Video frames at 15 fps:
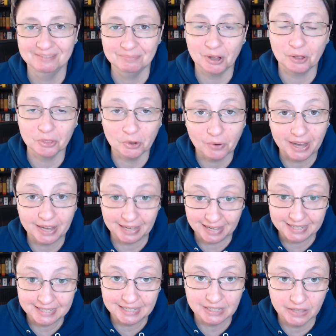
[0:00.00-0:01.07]
although I, I
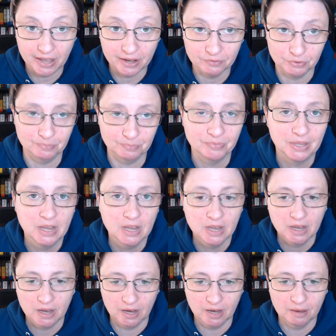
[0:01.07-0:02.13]
get a lot of them,
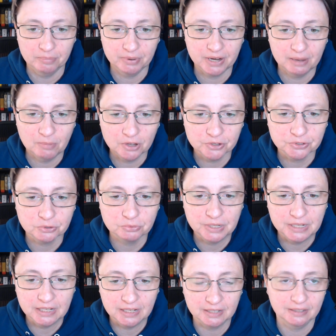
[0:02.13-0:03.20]
um, but I'm also
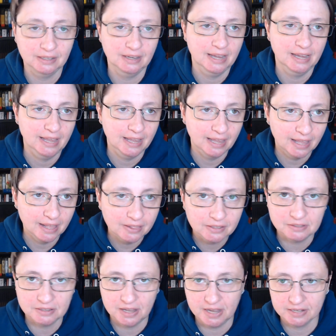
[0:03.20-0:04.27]
reading a hell a
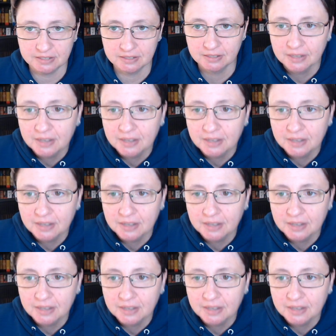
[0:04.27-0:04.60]
lot,